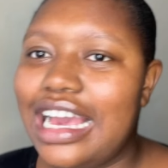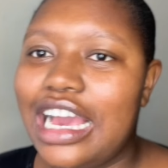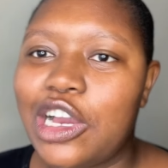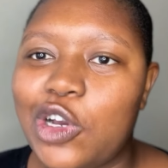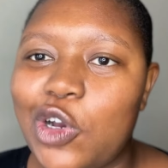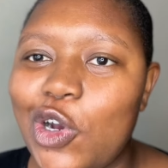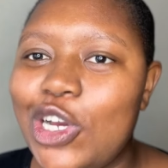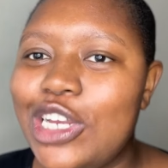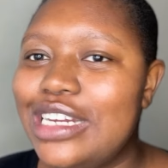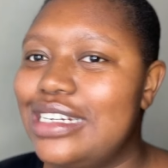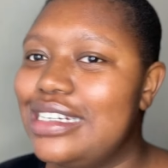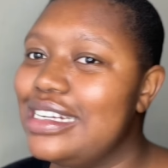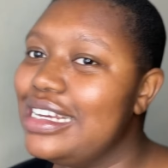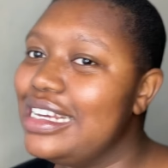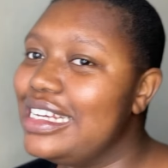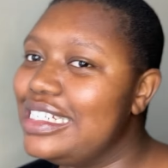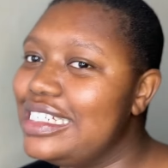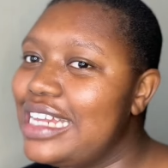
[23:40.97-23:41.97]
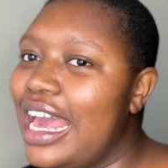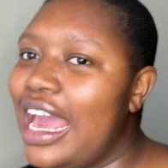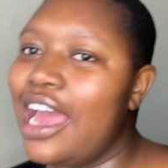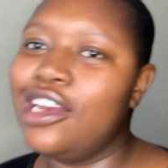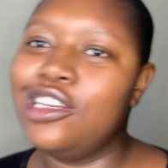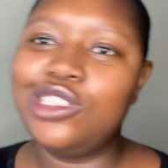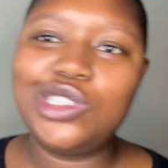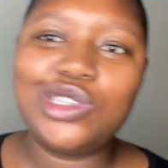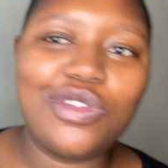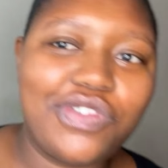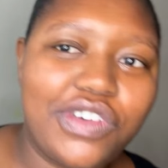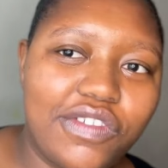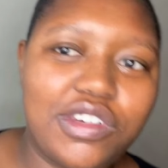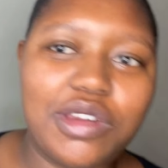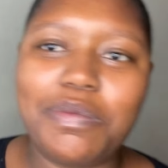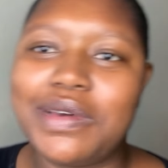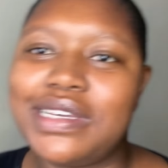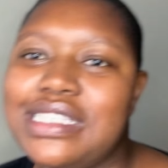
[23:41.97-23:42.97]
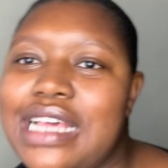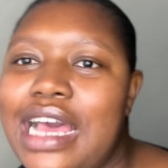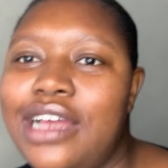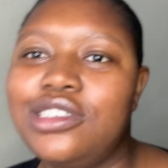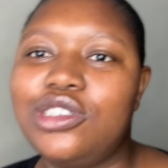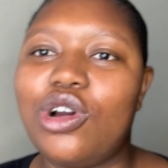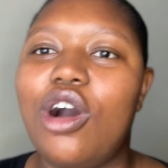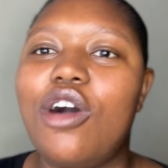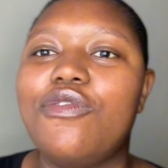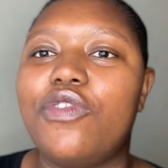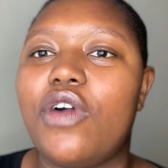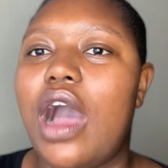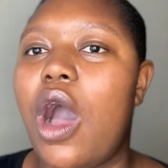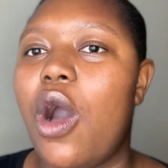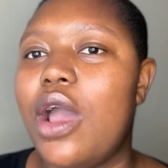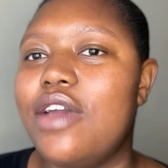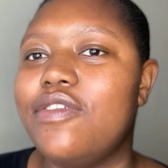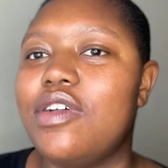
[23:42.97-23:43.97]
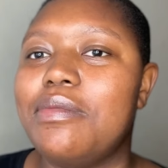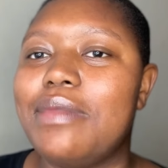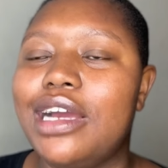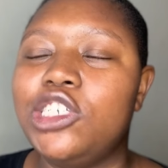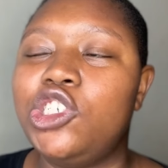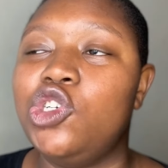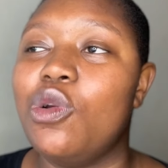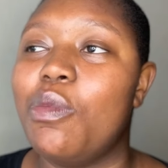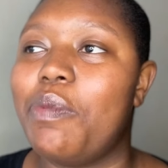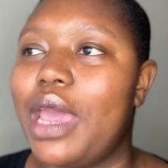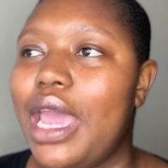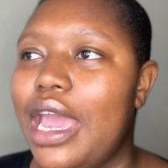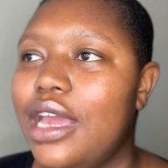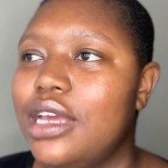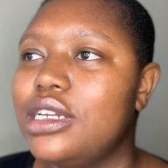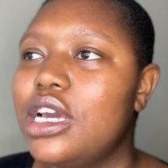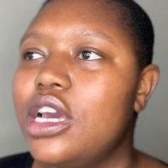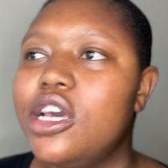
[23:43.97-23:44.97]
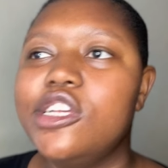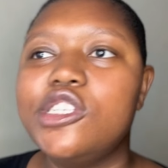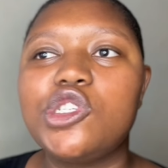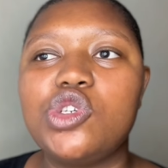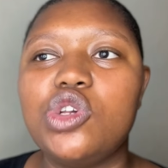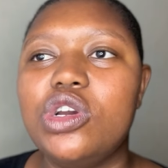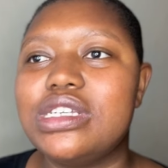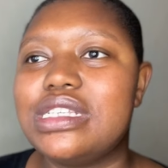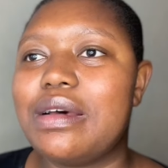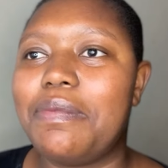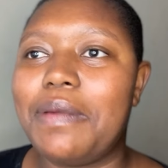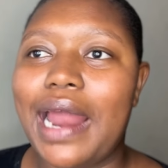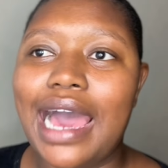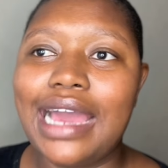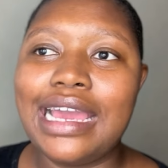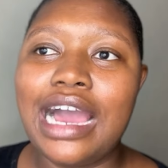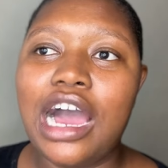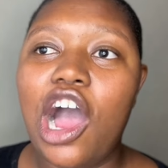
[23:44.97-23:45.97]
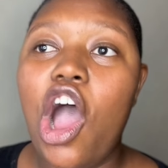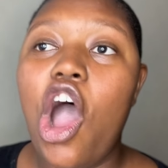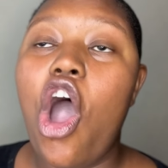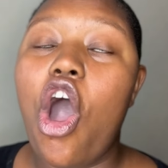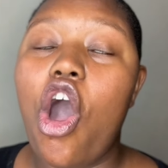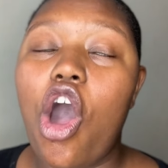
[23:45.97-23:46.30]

a good 10 to 50% of however much you paid to your supplier